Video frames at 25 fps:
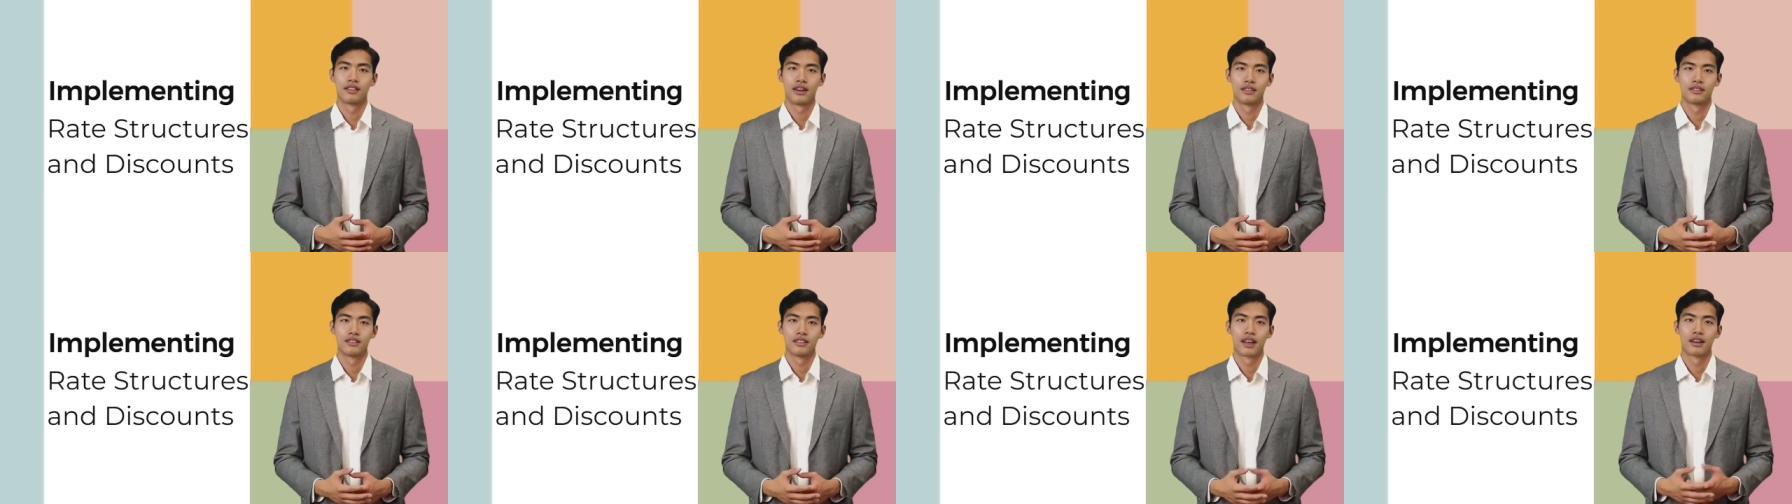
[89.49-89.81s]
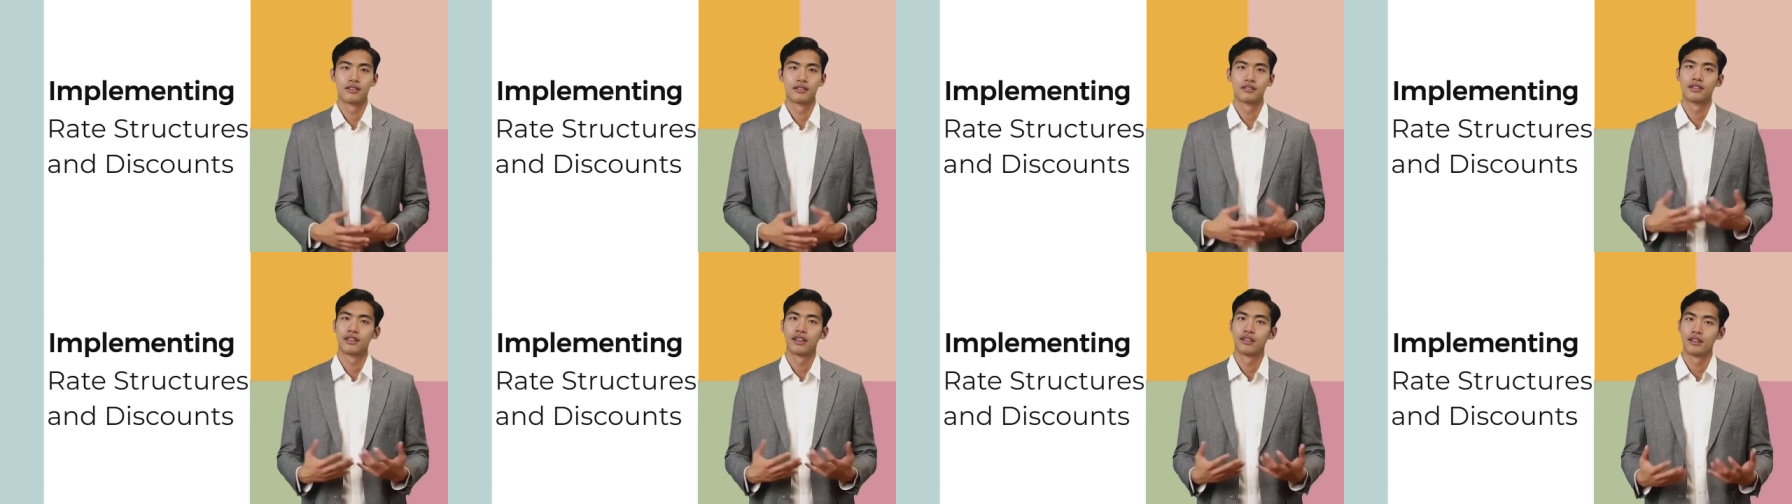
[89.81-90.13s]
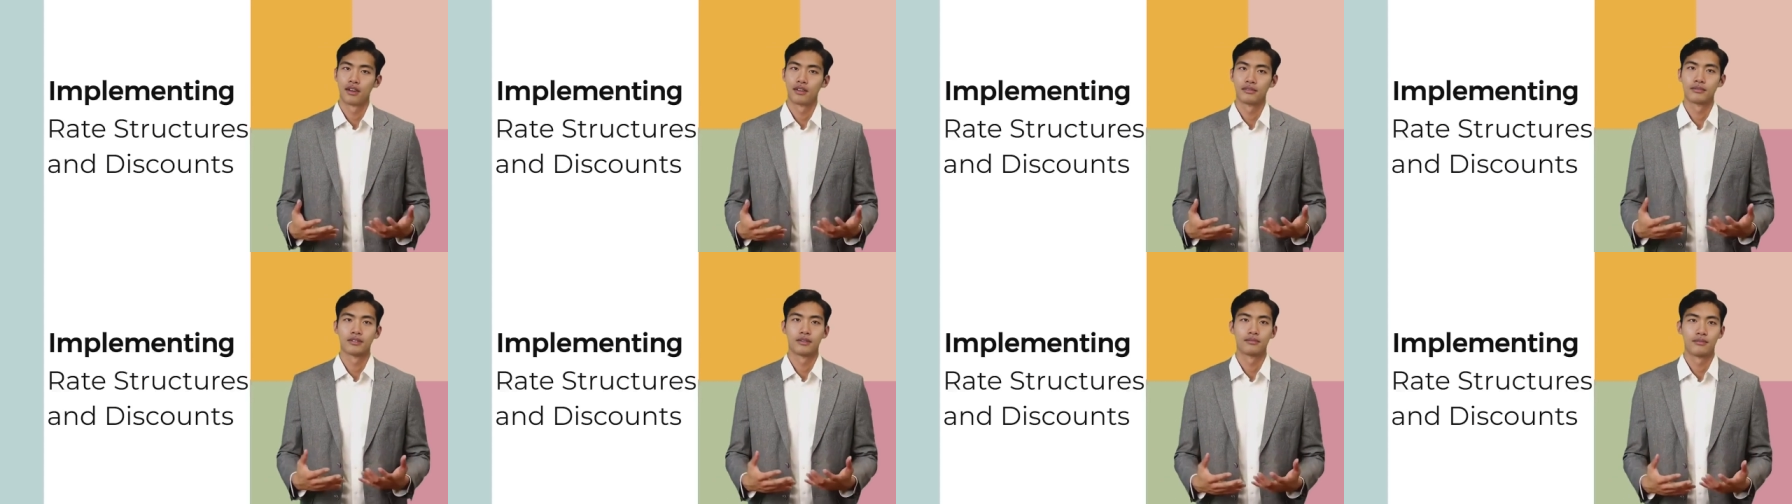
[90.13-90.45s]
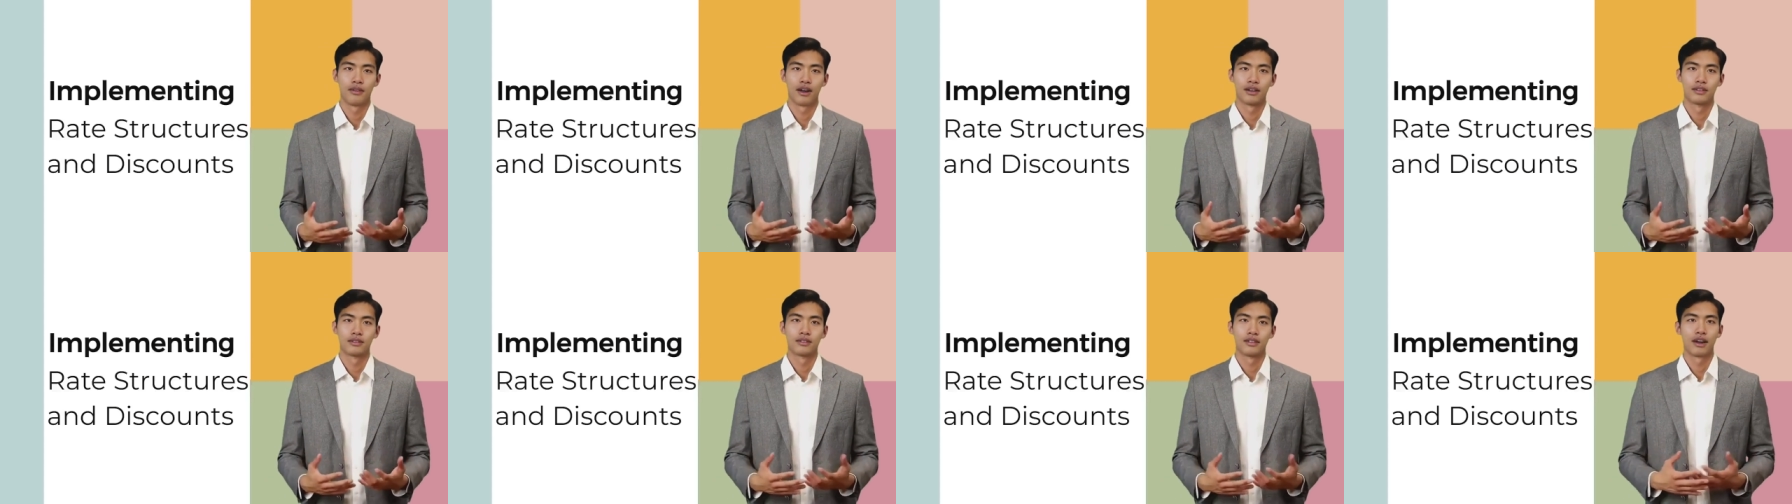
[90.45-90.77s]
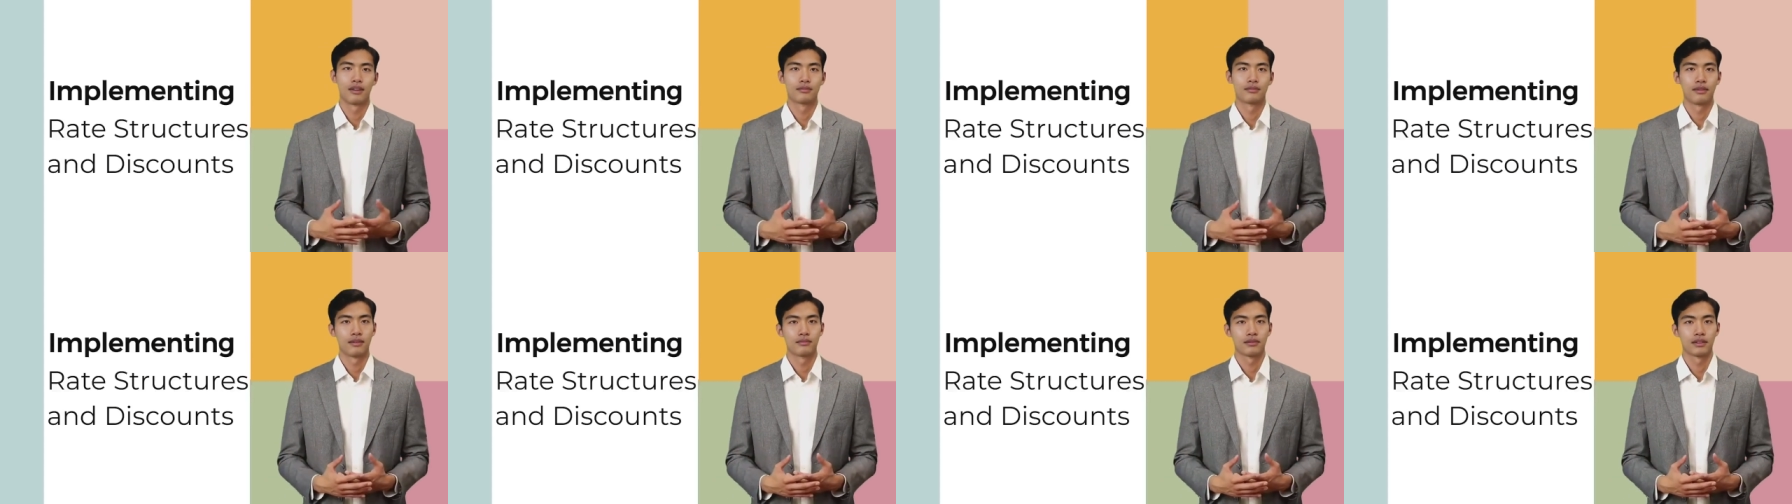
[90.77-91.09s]
hotels can optimize
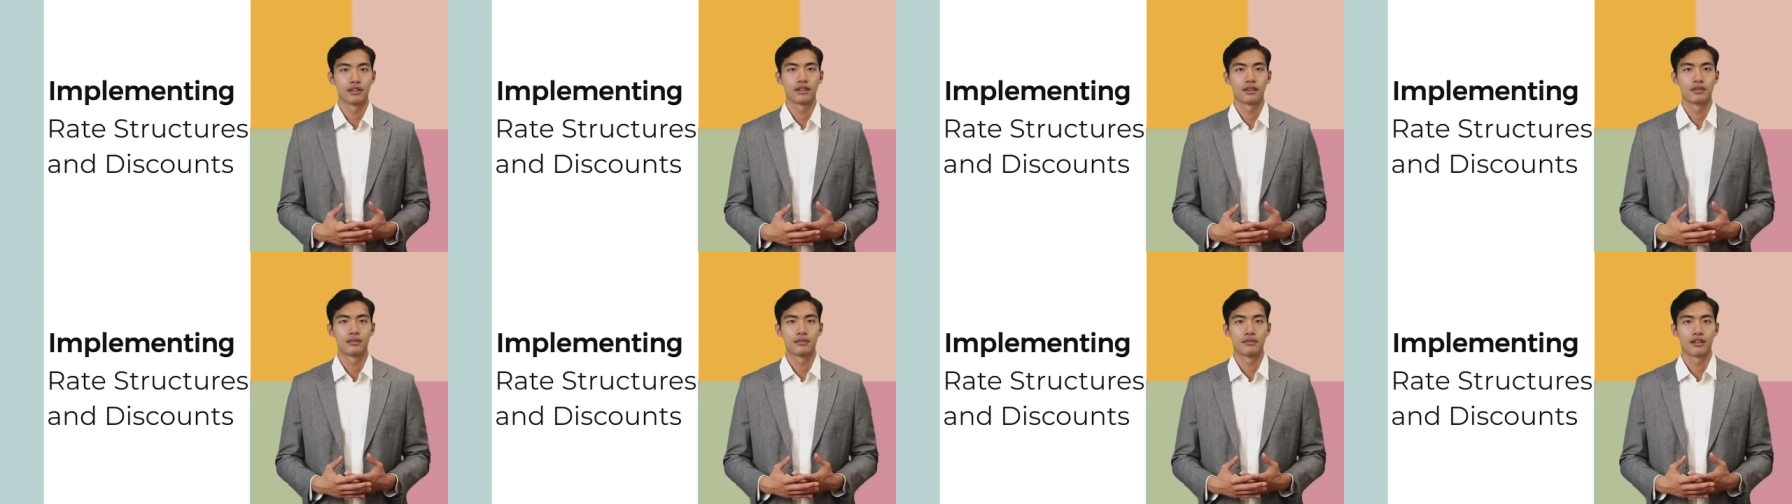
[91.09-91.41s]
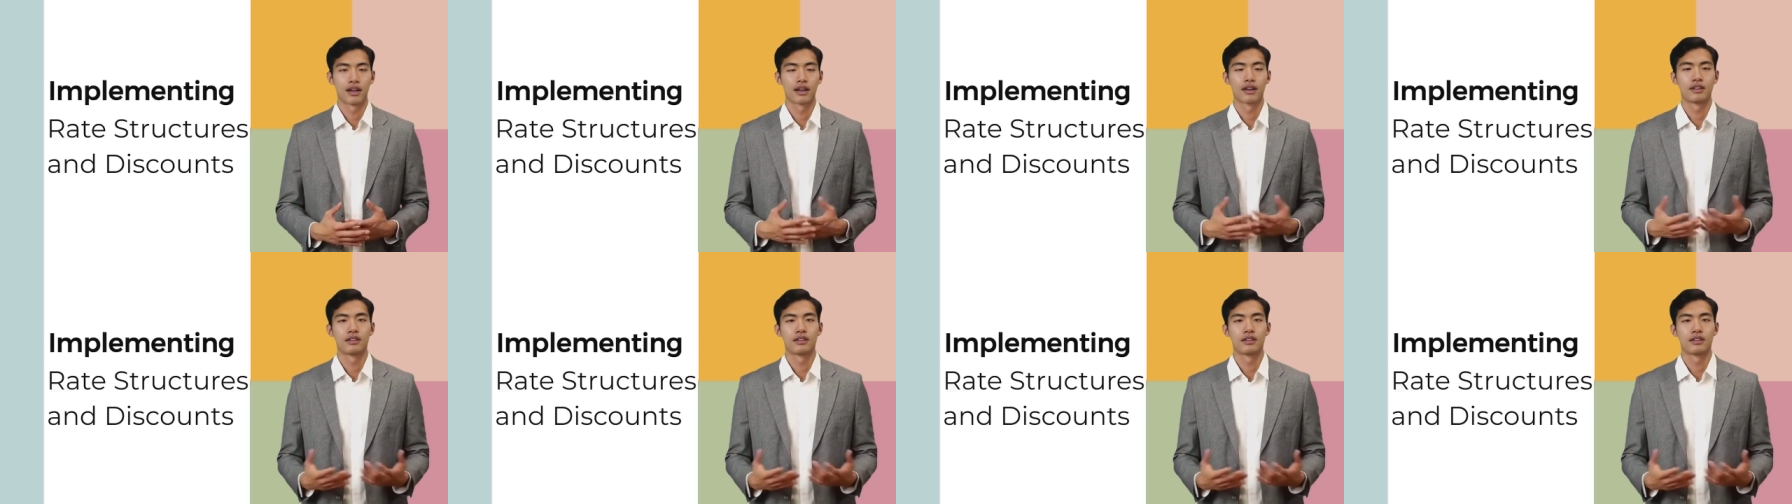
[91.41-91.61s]
their revenue